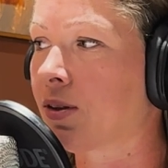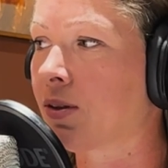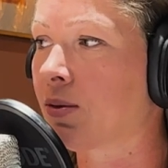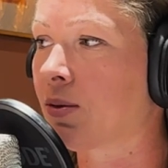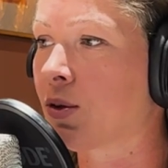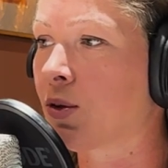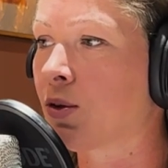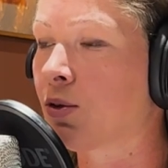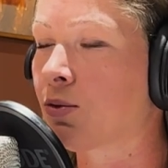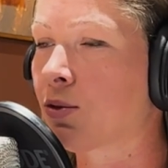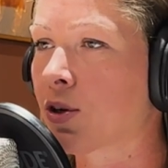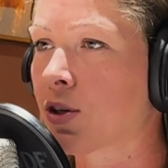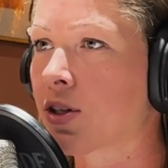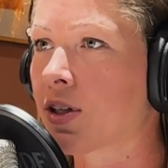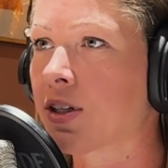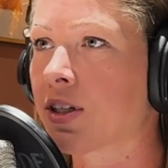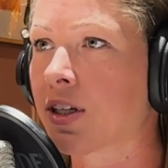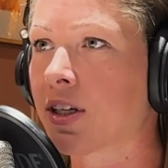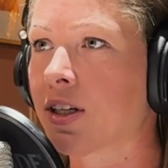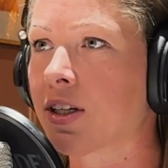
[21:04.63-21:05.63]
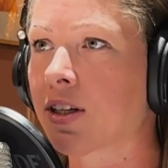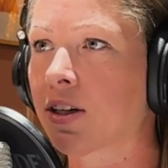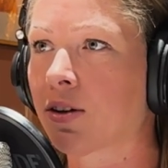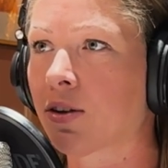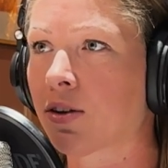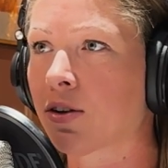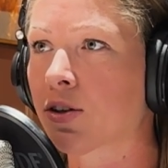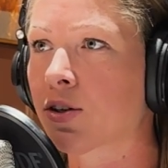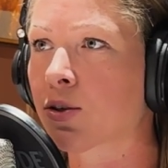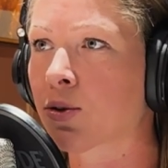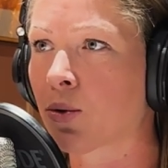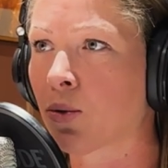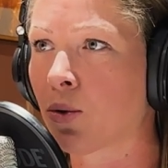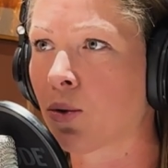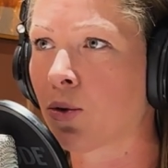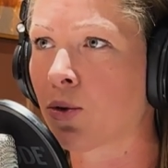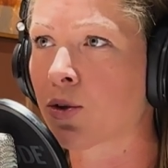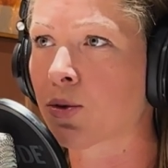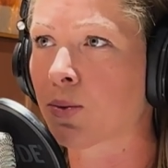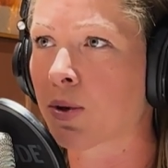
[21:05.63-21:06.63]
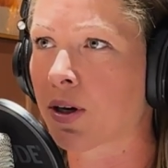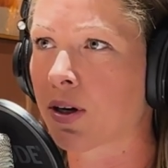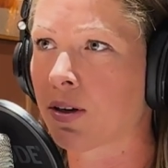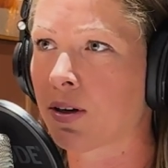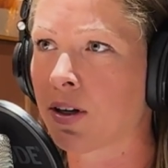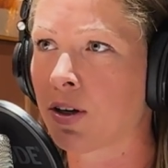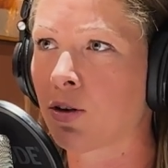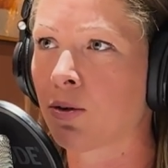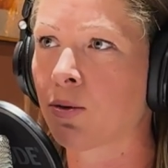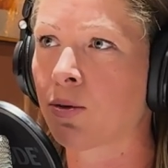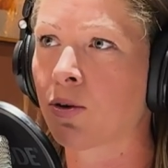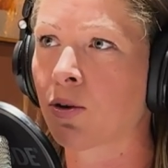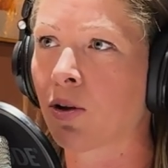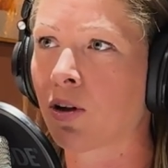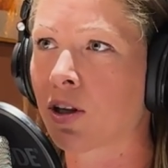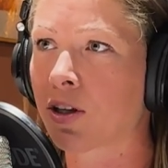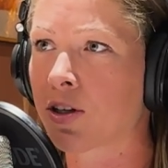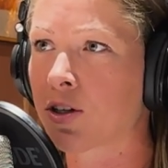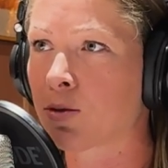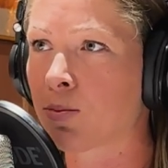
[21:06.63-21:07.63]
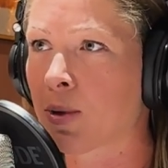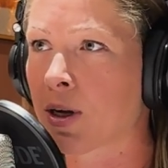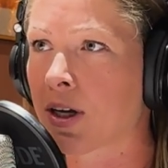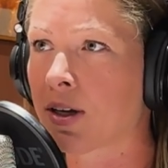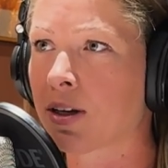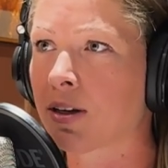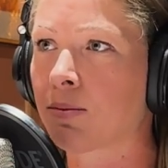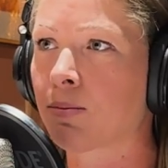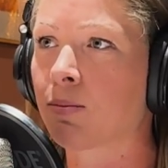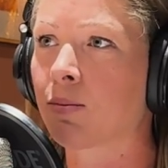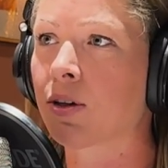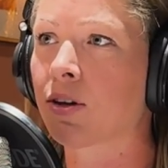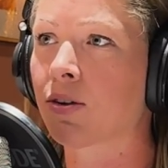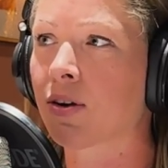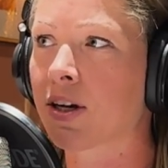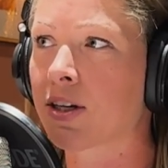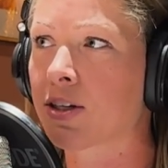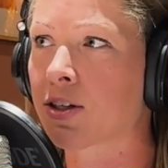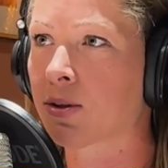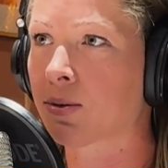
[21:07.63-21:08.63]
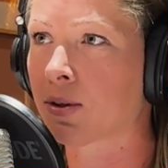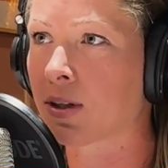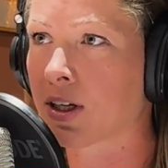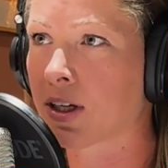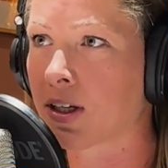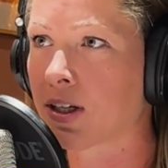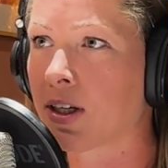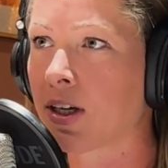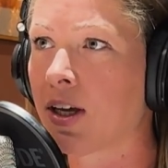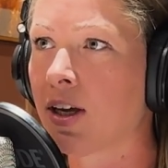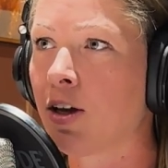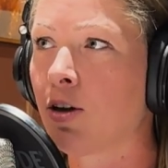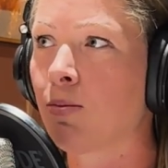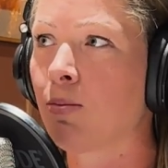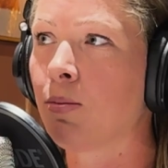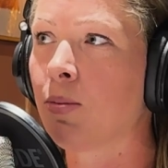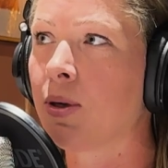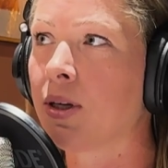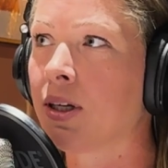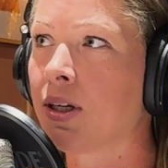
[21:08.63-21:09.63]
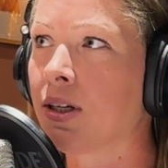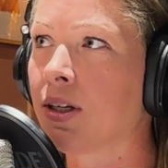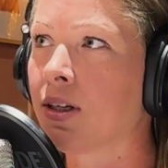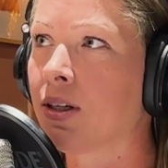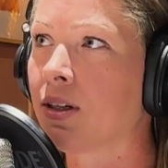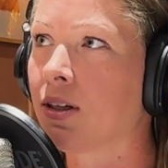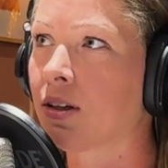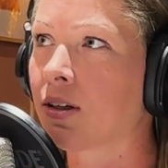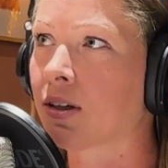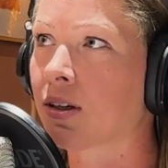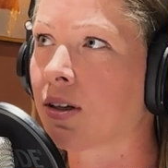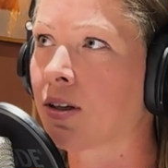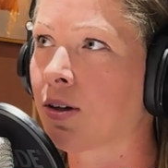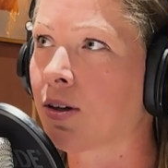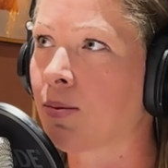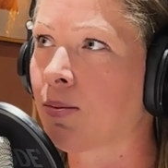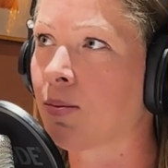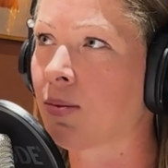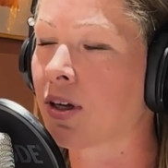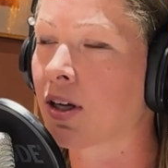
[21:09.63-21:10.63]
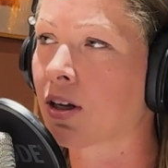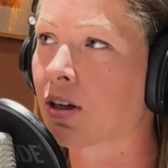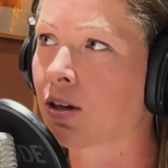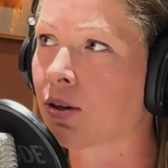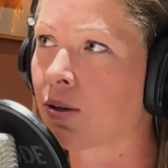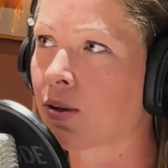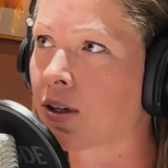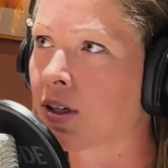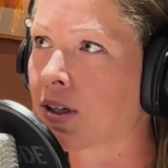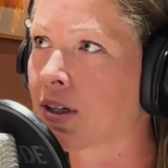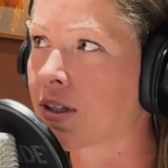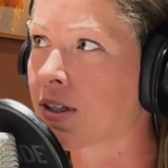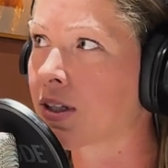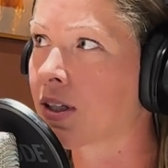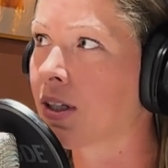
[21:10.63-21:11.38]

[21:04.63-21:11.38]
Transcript: universities and other schools where new knowledge may gradually be included.